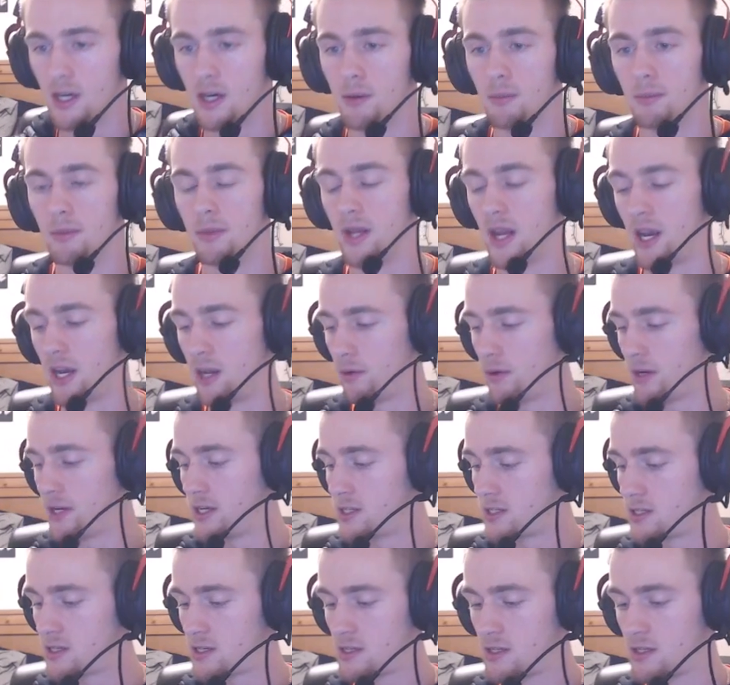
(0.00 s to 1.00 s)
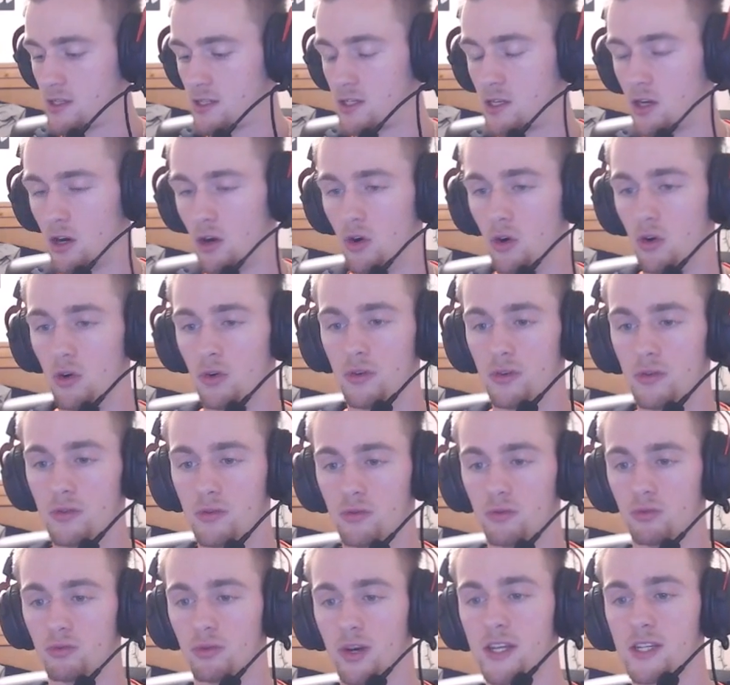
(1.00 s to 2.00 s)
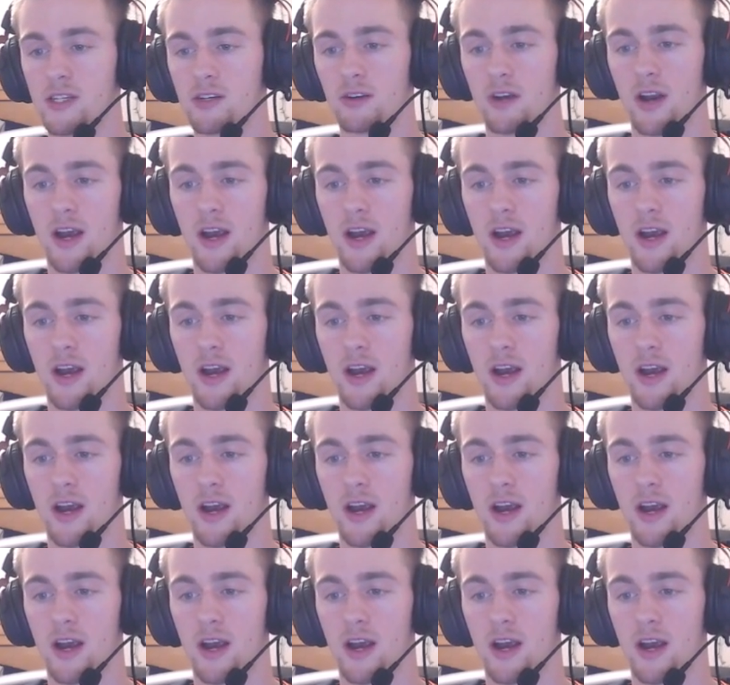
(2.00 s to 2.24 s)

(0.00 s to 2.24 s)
But anyways, so Razer